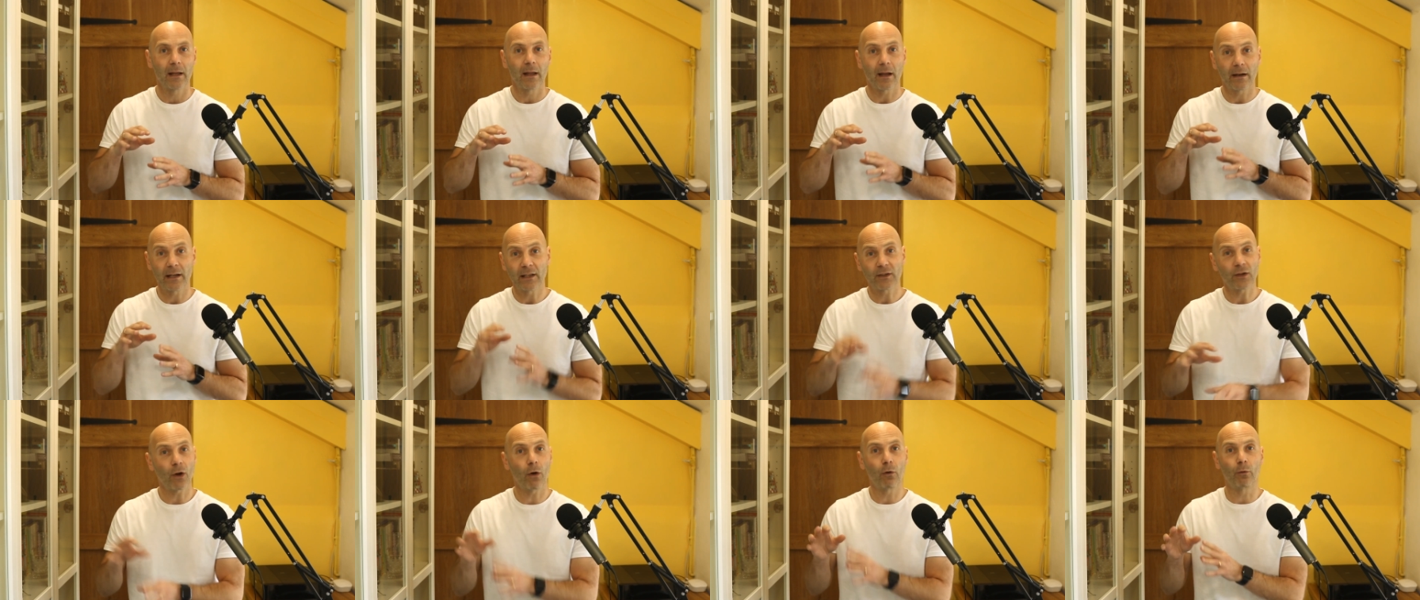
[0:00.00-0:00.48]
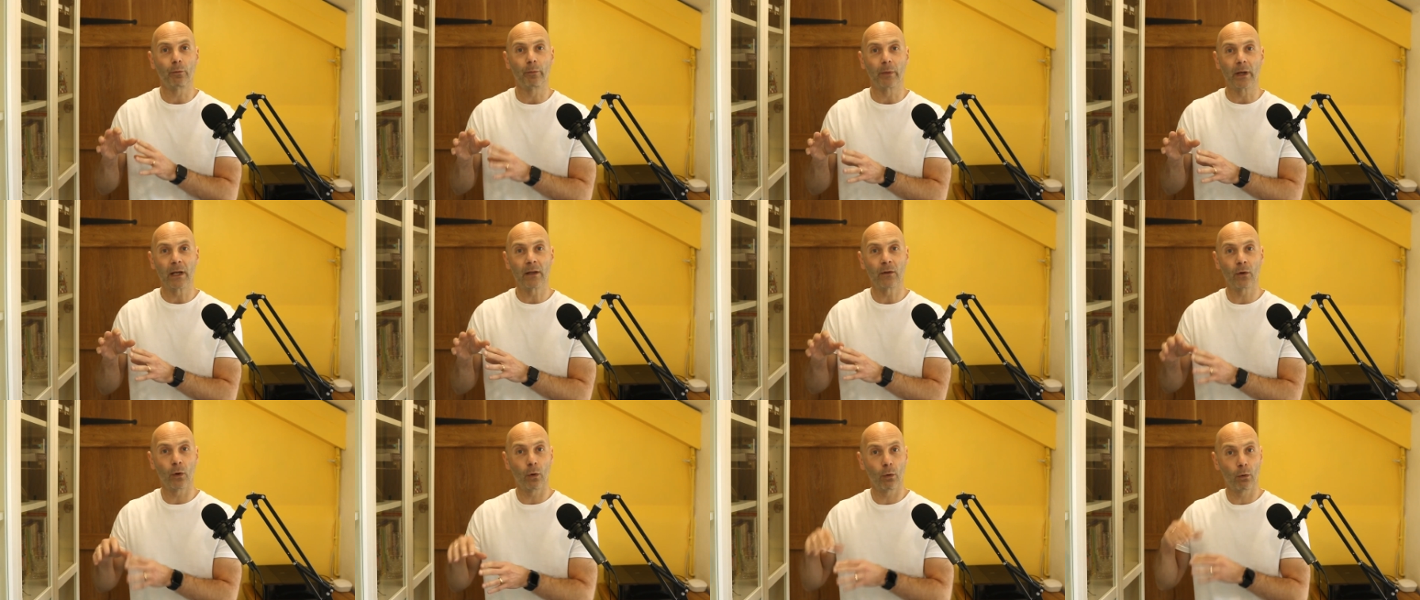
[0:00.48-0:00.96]
and he told
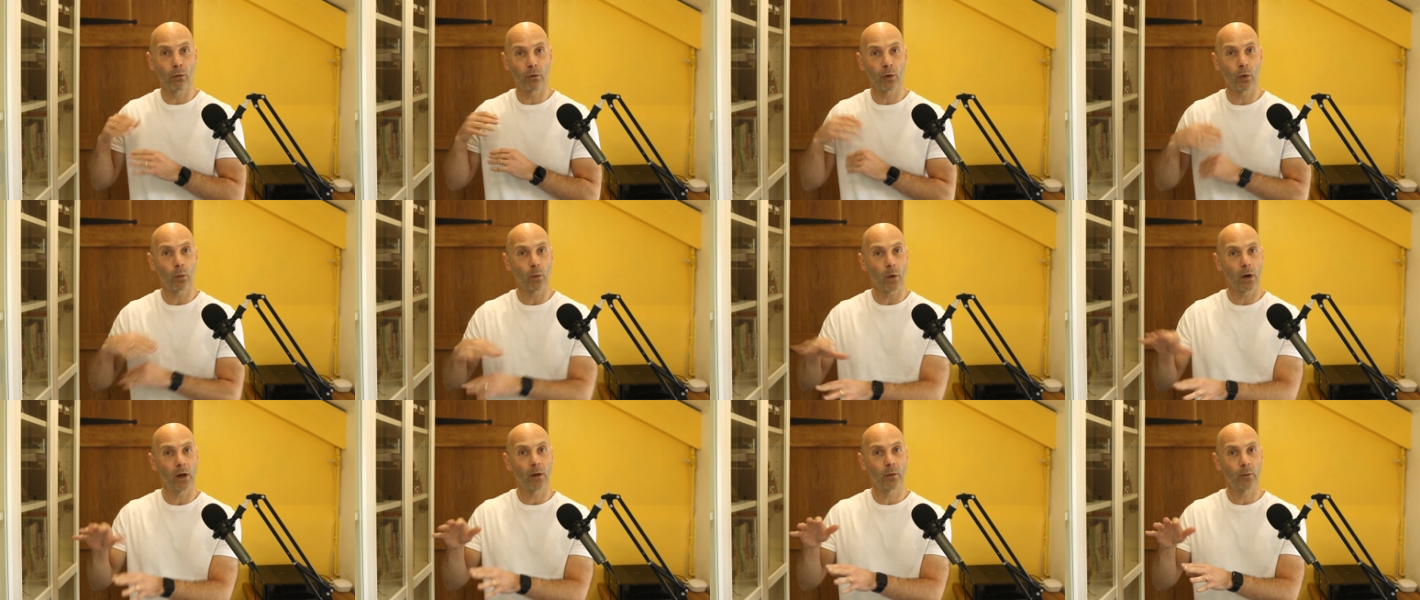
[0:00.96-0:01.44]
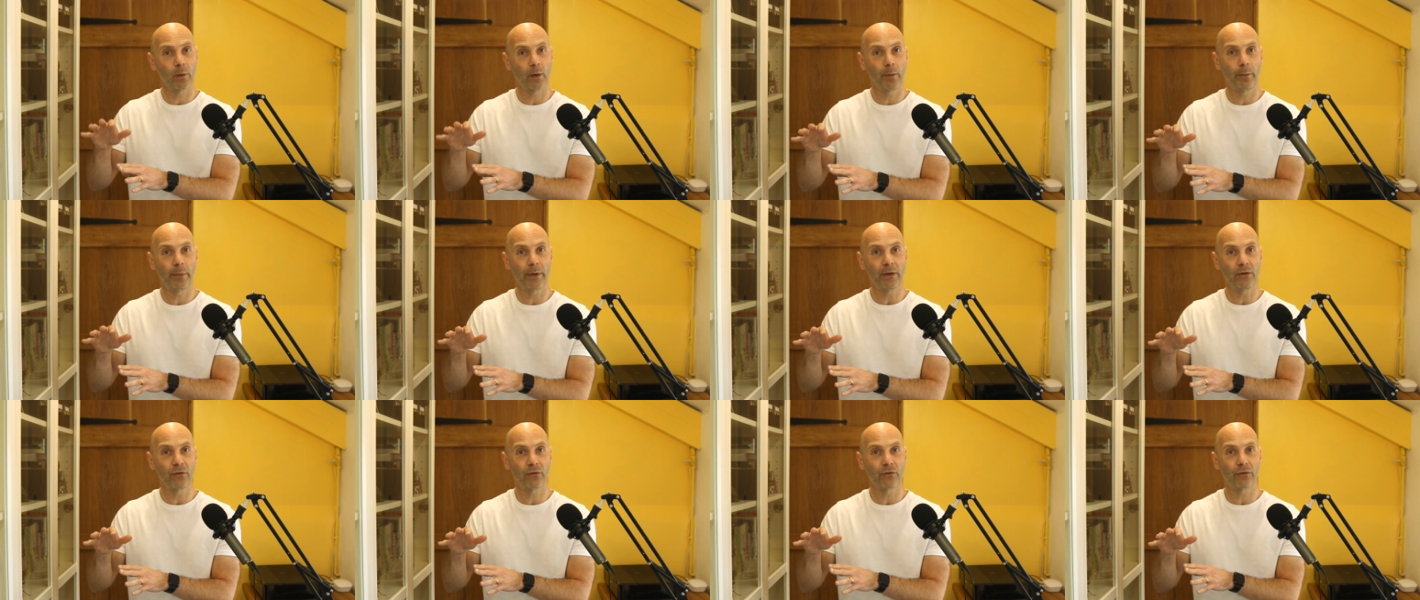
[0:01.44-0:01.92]
me that all the while we'd
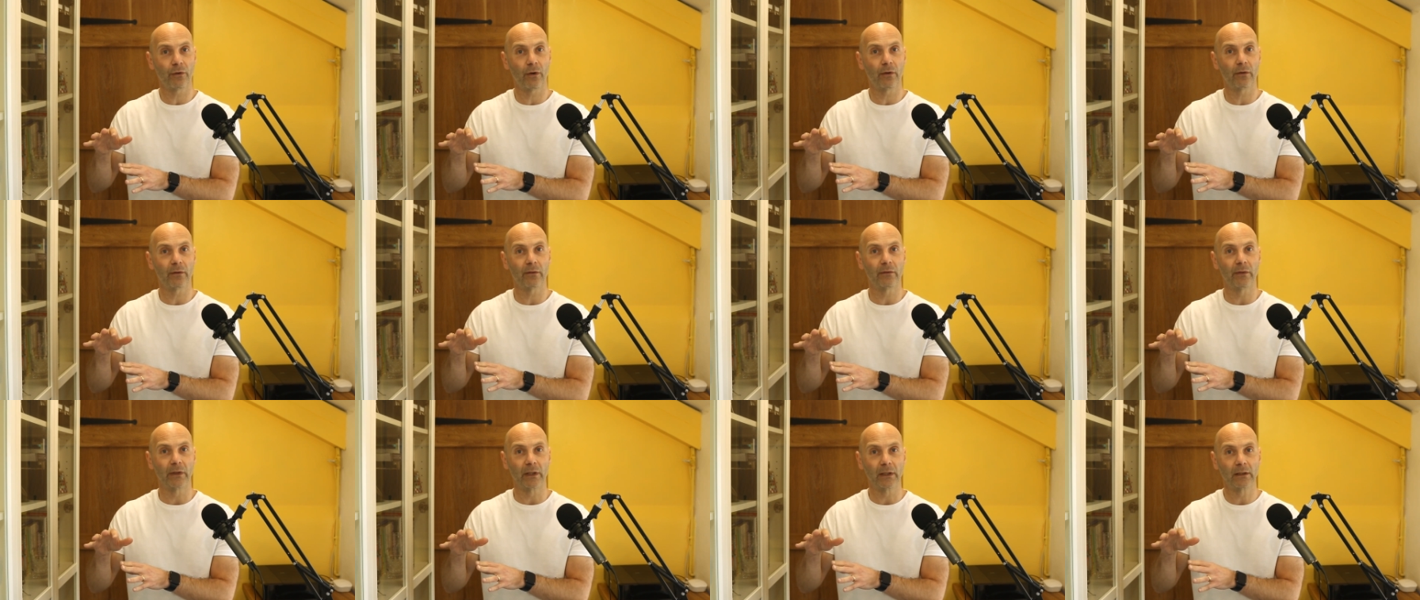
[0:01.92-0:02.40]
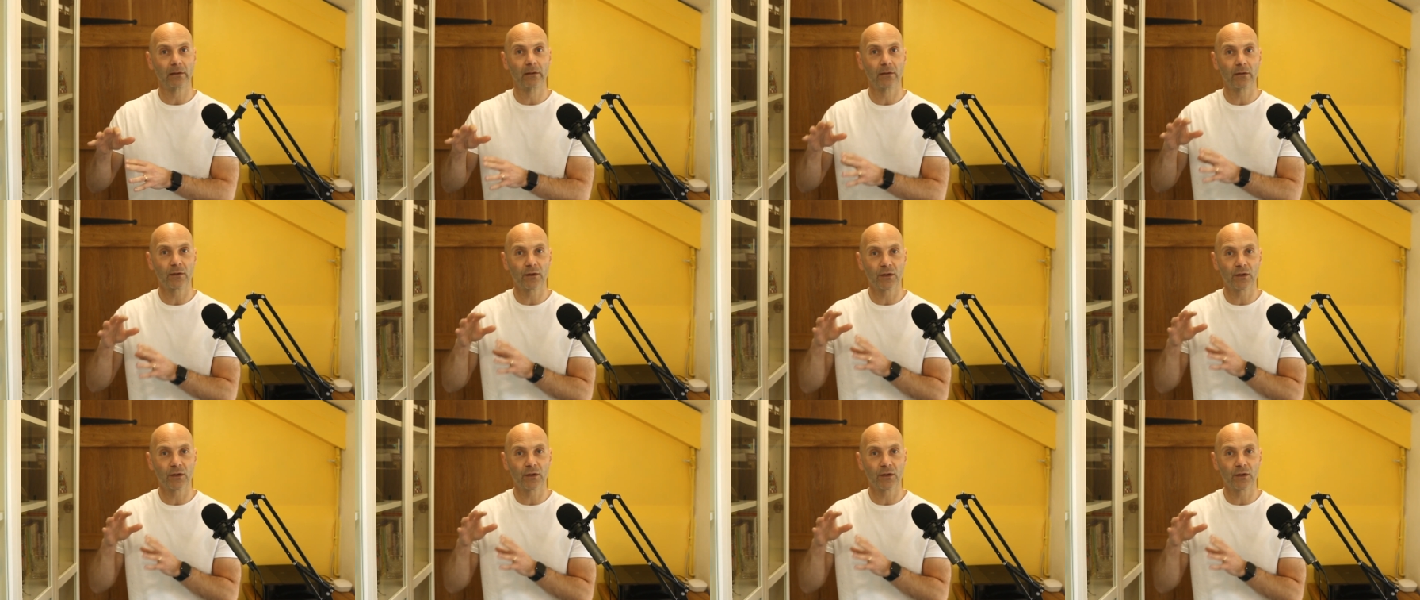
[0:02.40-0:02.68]
been driving,